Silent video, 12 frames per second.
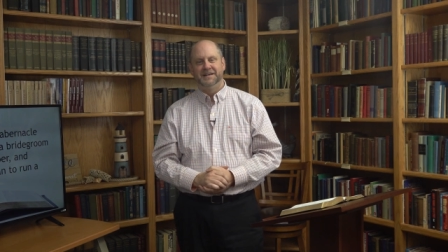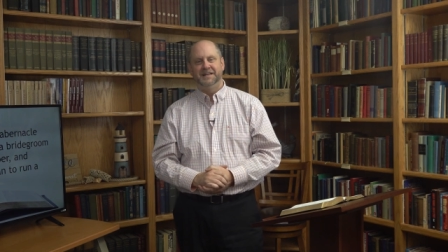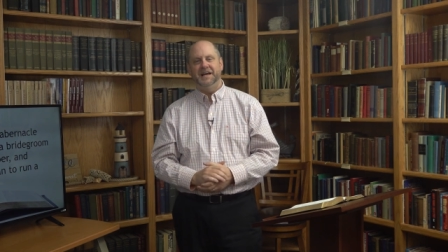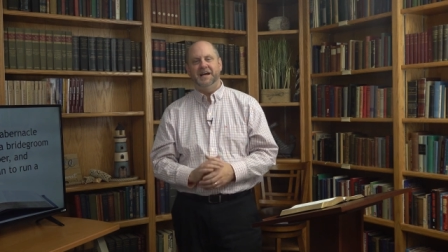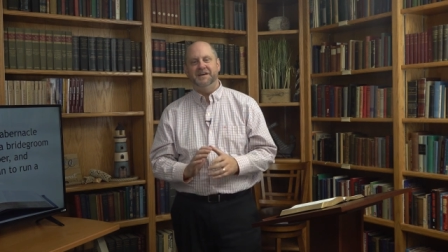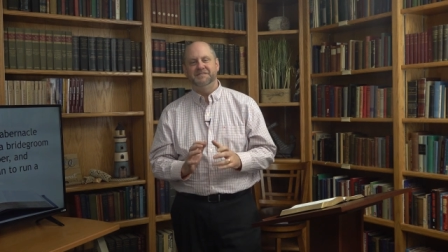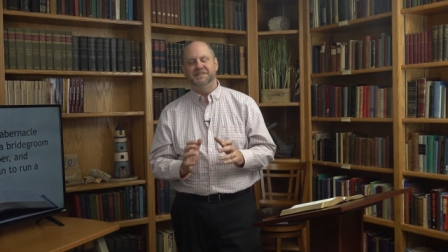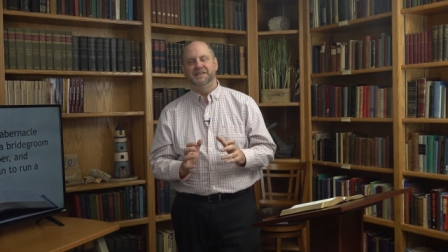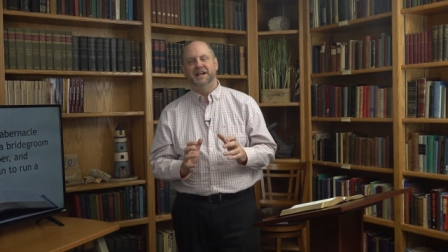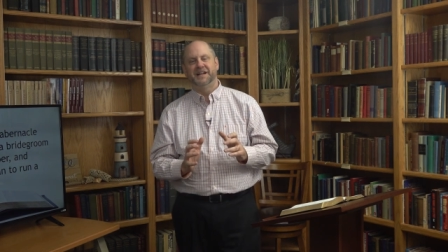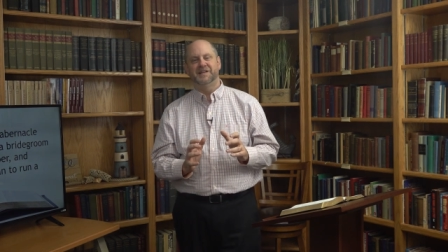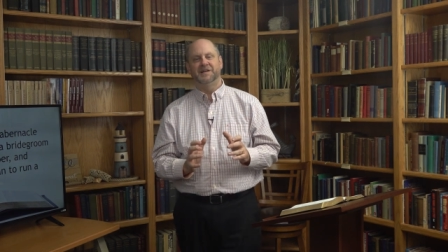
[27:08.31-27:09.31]
The heaven
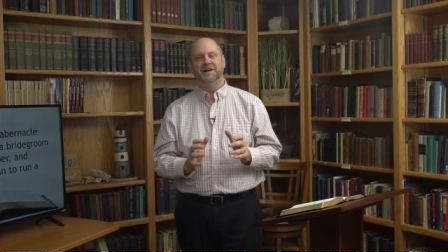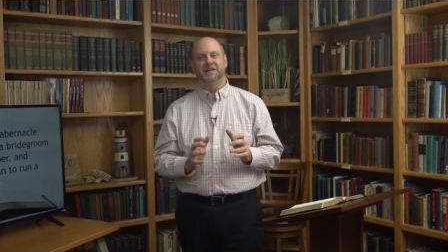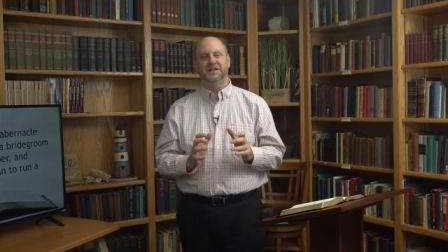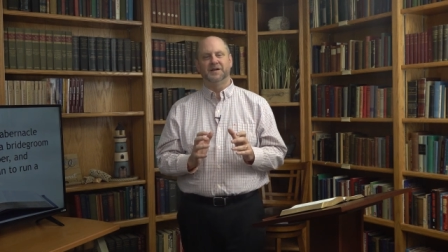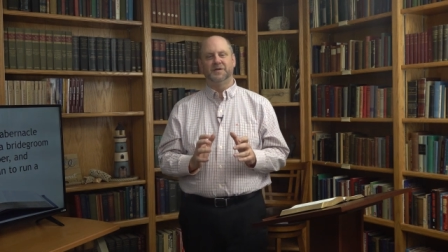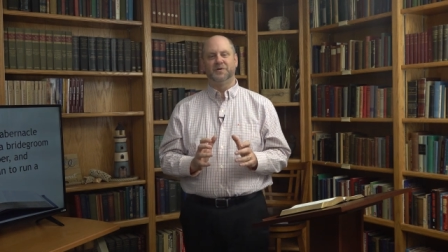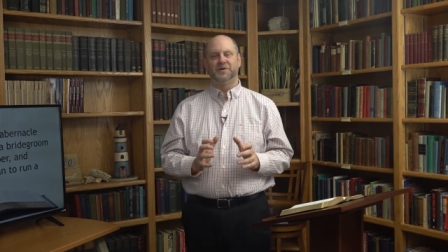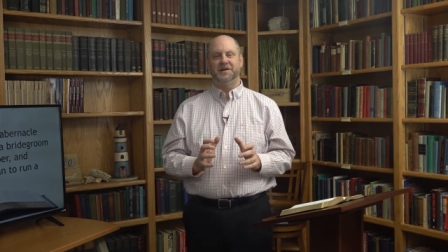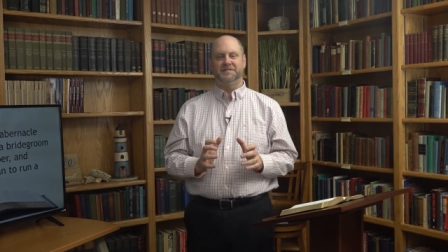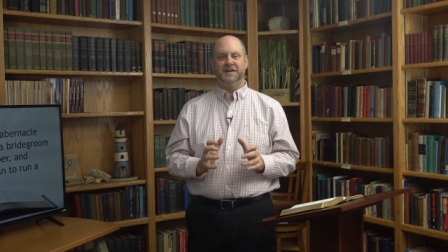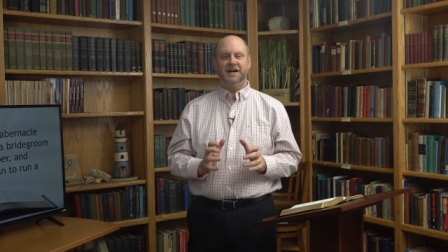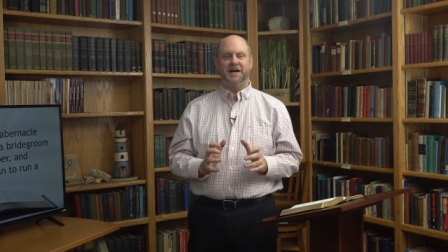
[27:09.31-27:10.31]
declaring the
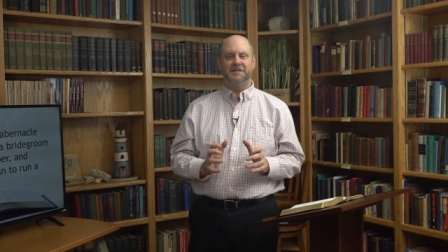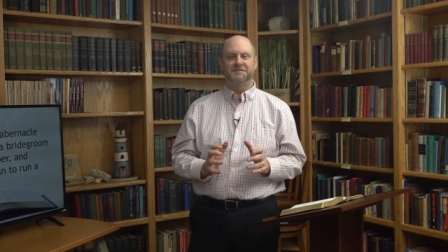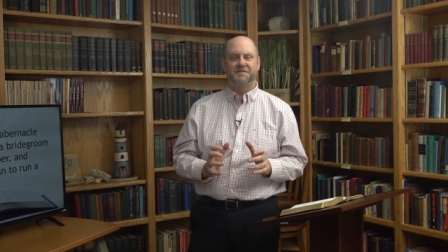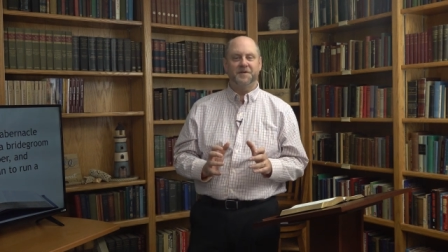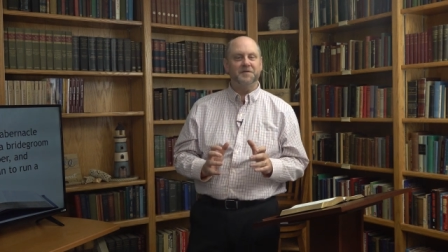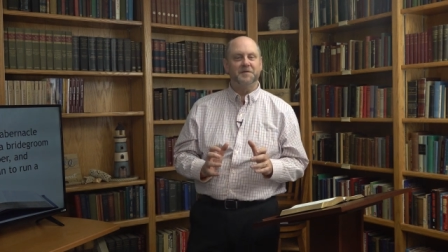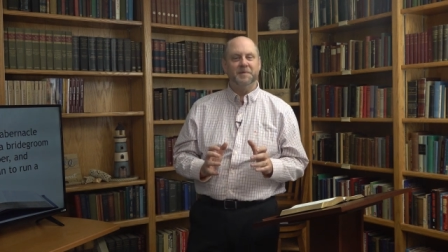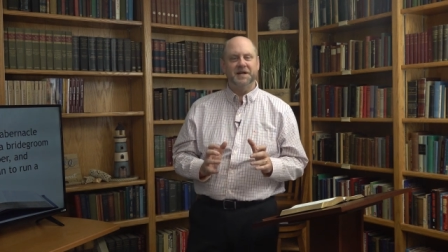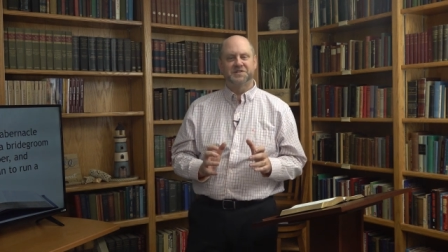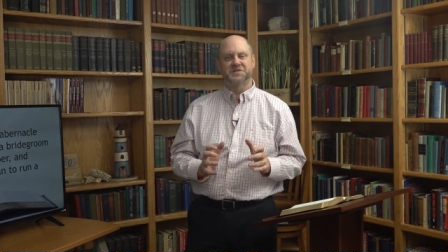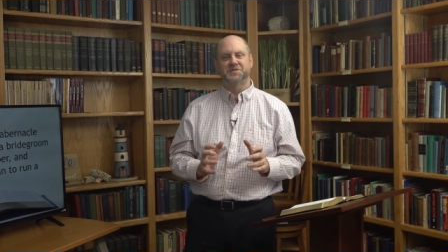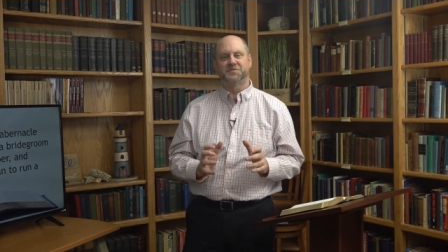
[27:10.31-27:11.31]
glory of God further
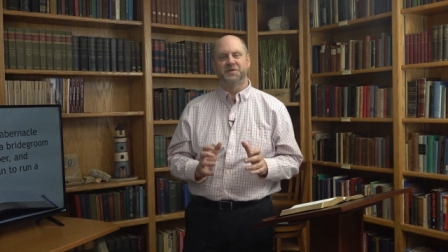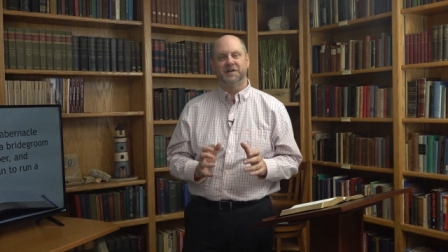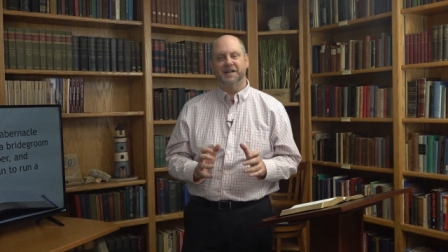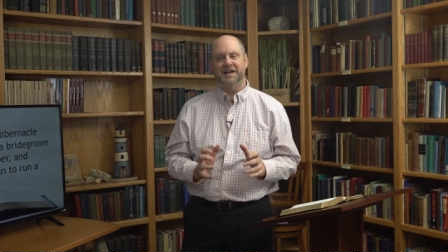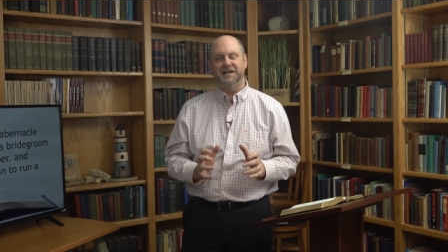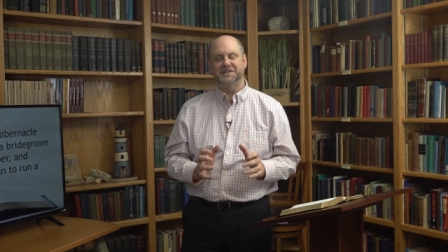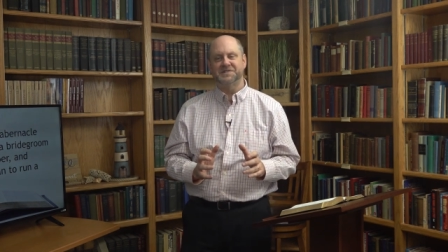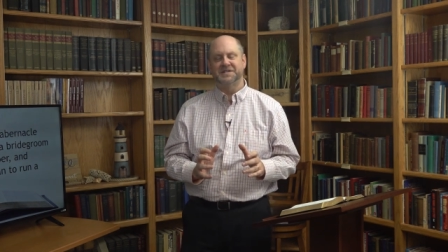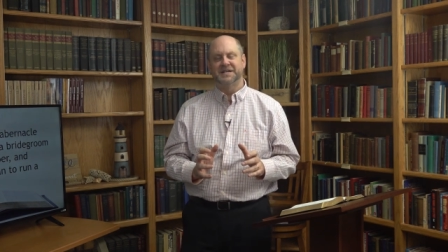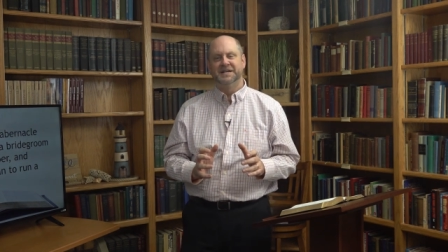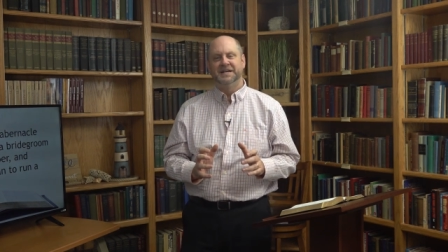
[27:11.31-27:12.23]
makes us realize